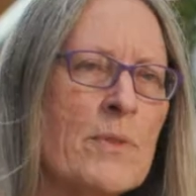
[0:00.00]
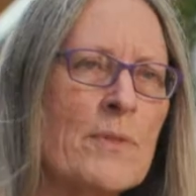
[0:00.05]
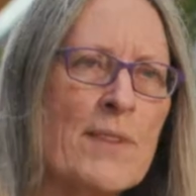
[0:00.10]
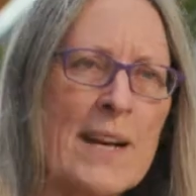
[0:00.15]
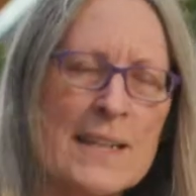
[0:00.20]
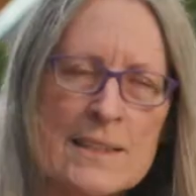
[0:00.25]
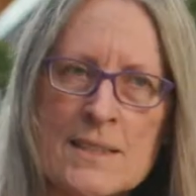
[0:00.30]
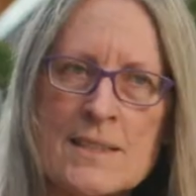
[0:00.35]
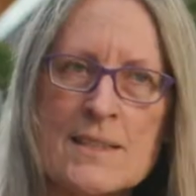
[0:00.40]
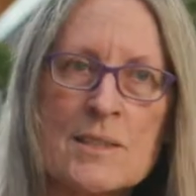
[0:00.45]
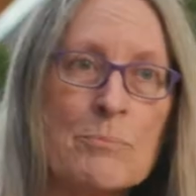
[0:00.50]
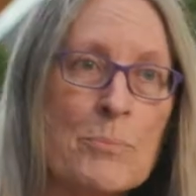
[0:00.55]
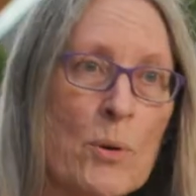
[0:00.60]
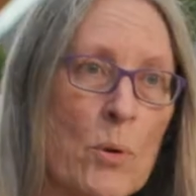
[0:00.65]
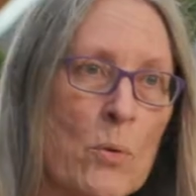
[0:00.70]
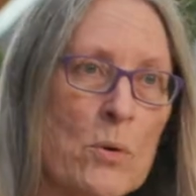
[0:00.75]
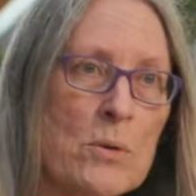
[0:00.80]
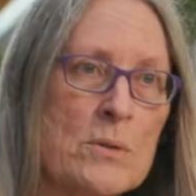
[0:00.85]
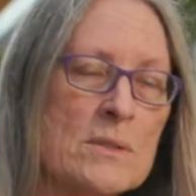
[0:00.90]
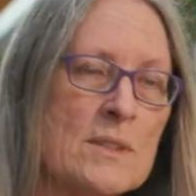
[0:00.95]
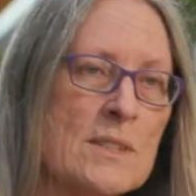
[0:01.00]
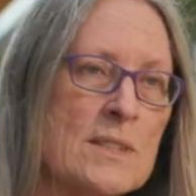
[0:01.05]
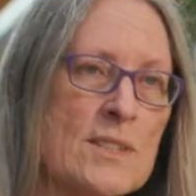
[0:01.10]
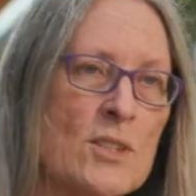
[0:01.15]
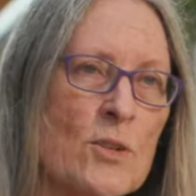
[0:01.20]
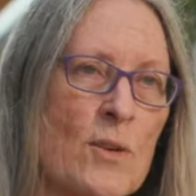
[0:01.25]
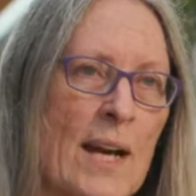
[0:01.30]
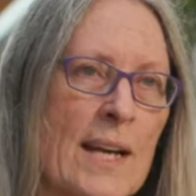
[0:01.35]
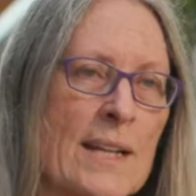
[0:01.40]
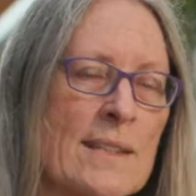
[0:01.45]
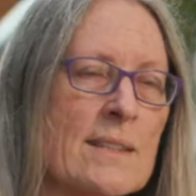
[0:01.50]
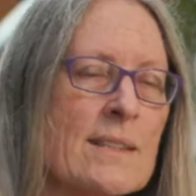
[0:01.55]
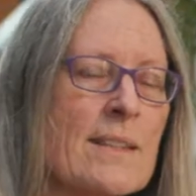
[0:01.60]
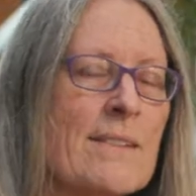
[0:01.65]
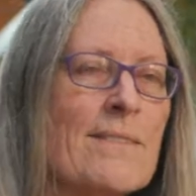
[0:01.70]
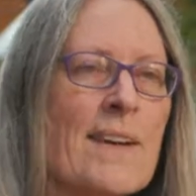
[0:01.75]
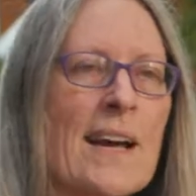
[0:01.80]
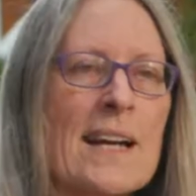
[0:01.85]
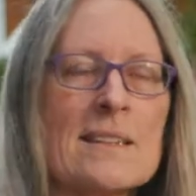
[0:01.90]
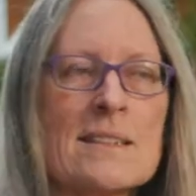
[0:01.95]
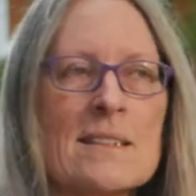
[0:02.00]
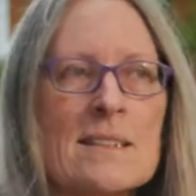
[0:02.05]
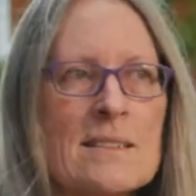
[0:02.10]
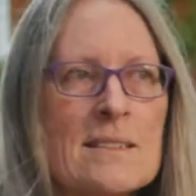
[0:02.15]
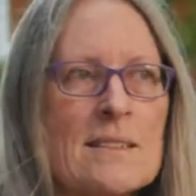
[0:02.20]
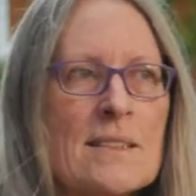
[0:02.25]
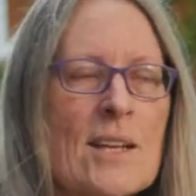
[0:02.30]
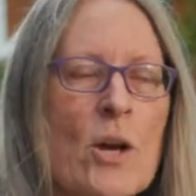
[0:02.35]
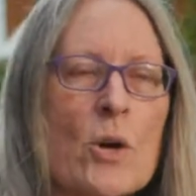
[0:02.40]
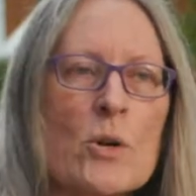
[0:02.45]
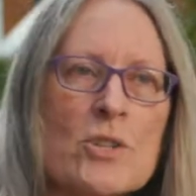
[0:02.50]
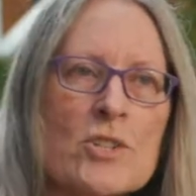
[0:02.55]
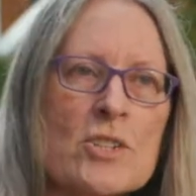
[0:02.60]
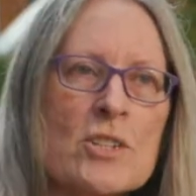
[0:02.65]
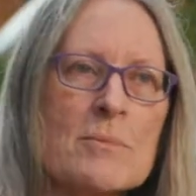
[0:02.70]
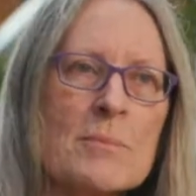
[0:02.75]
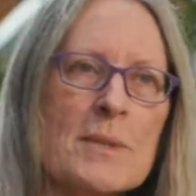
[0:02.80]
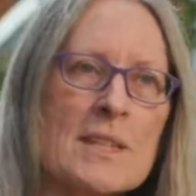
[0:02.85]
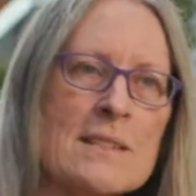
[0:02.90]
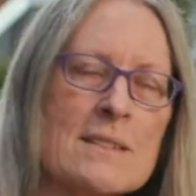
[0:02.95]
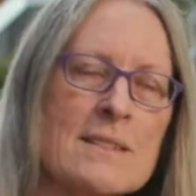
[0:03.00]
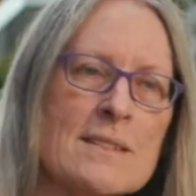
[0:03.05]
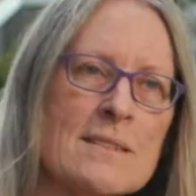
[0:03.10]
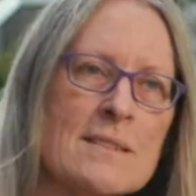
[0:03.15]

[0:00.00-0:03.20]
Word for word: fact it's a port is great, and the fact that the ocean meets